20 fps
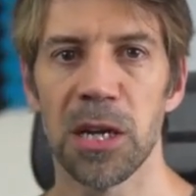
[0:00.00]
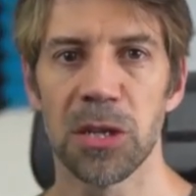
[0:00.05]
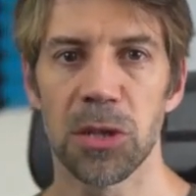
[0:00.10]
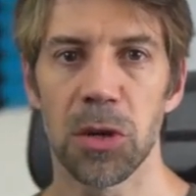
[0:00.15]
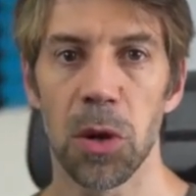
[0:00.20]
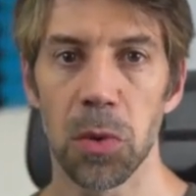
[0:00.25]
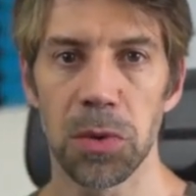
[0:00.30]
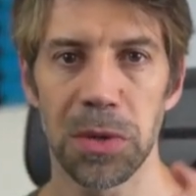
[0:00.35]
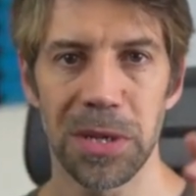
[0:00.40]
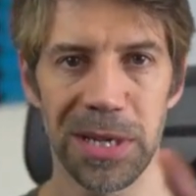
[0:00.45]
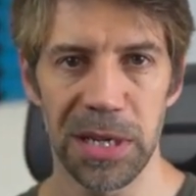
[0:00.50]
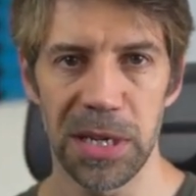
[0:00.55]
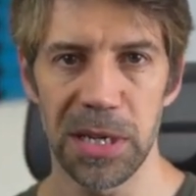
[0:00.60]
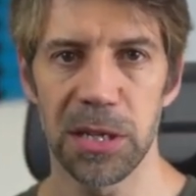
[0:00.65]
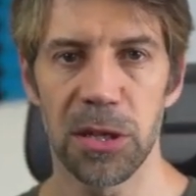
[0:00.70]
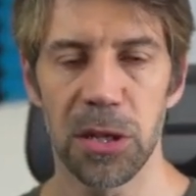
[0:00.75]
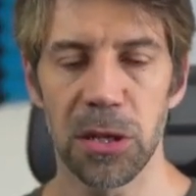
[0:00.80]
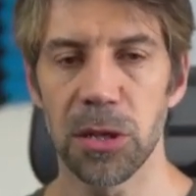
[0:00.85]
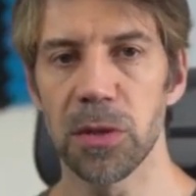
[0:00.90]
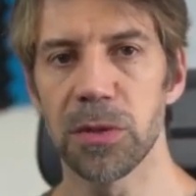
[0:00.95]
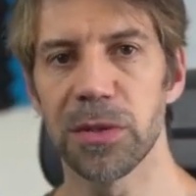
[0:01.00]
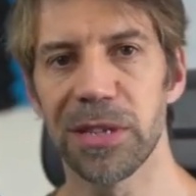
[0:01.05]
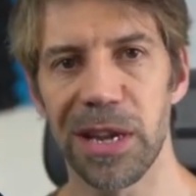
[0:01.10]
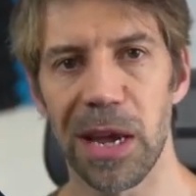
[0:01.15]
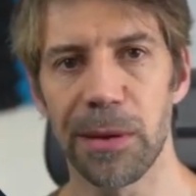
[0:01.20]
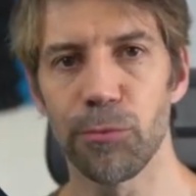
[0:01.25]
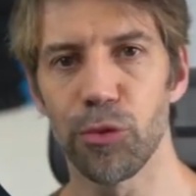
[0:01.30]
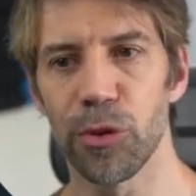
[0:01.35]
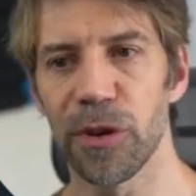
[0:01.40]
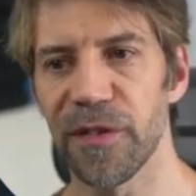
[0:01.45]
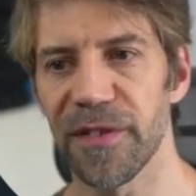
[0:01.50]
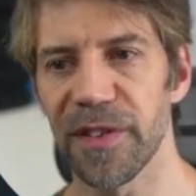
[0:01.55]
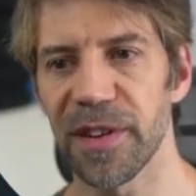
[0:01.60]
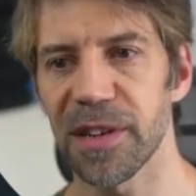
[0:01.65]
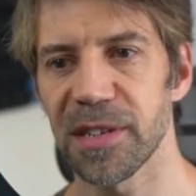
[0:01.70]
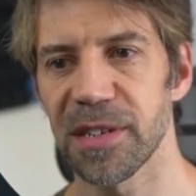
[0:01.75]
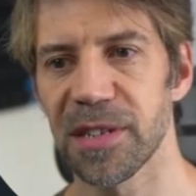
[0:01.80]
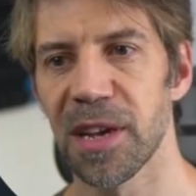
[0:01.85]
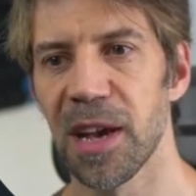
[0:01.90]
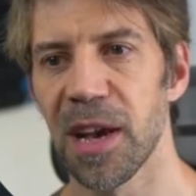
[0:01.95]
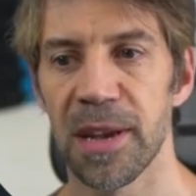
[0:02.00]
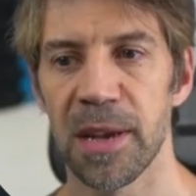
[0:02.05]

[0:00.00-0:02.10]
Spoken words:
don't need the username prefix.